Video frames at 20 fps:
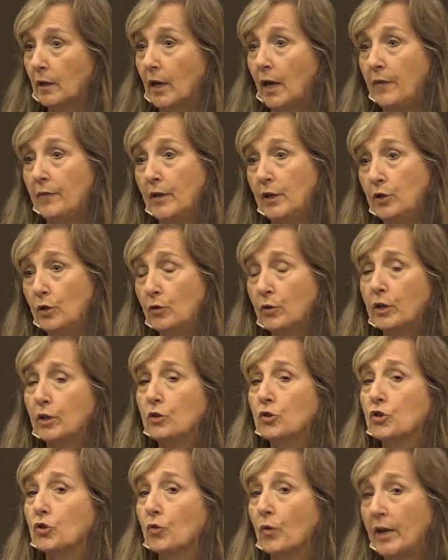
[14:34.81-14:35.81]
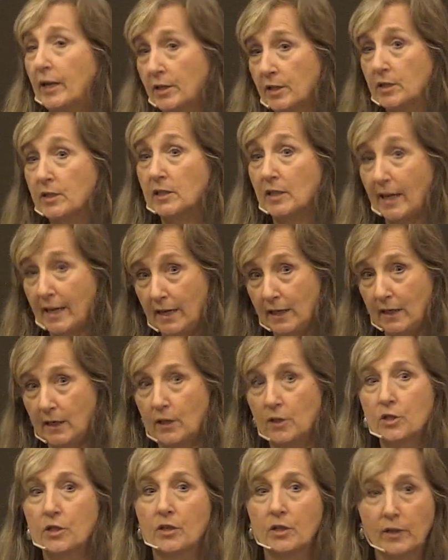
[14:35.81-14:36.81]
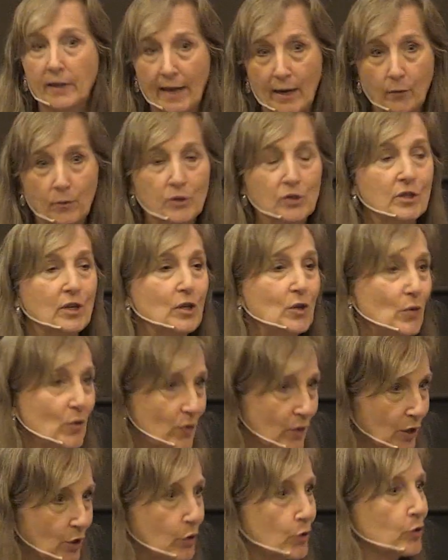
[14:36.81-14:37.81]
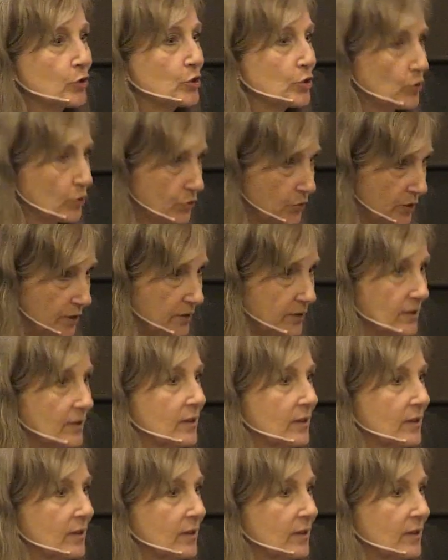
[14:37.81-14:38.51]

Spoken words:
And then you can translate into the language that you think your children